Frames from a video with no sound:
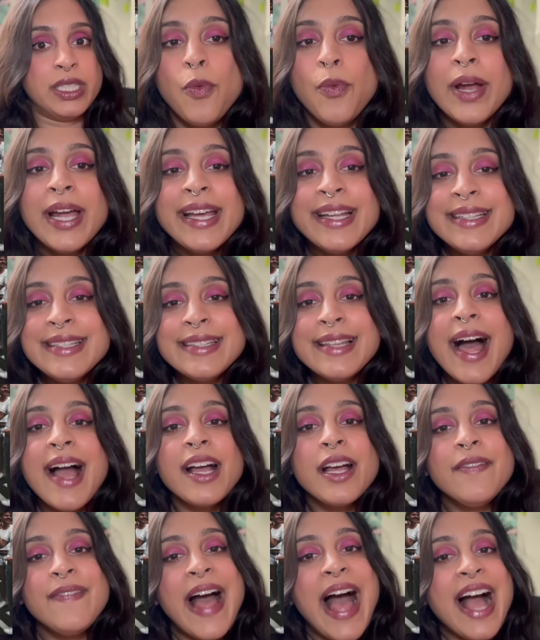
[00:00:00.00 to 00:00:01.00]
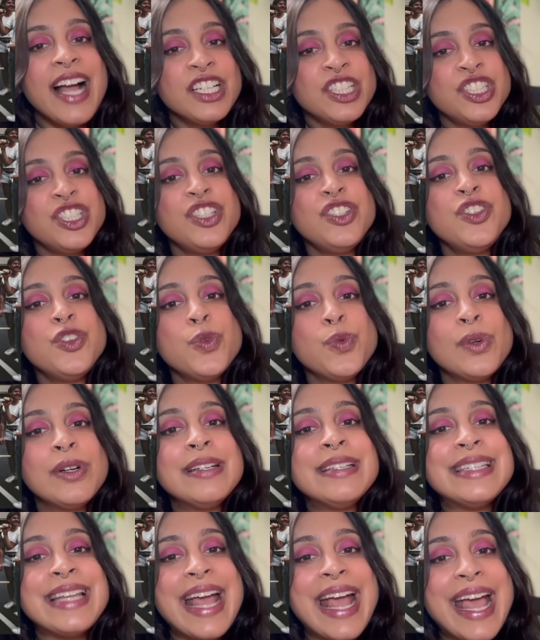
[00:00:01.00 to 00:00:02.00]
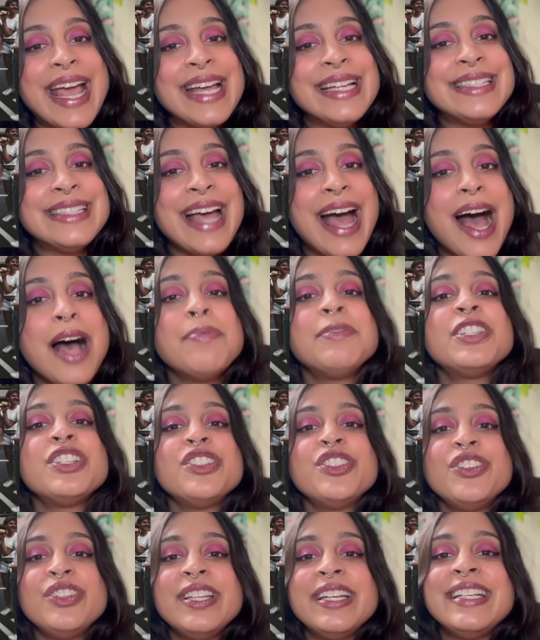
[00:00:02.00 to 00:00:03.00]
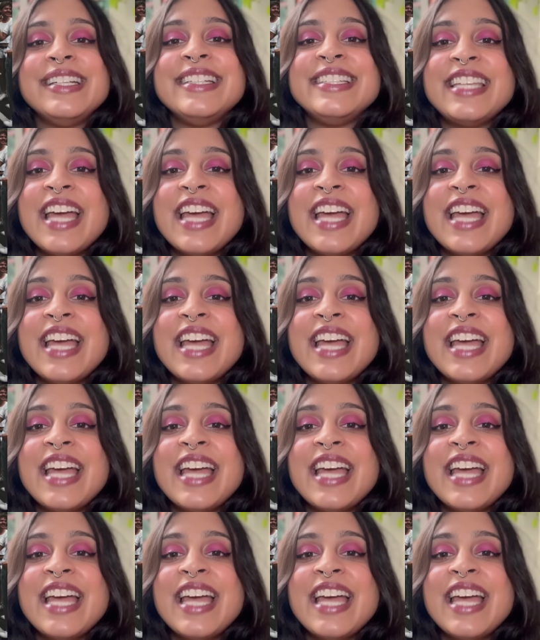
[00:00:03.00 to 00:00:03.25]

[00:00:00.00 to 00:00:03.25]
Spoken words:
Reagan's lack of action towards AIDS absolutely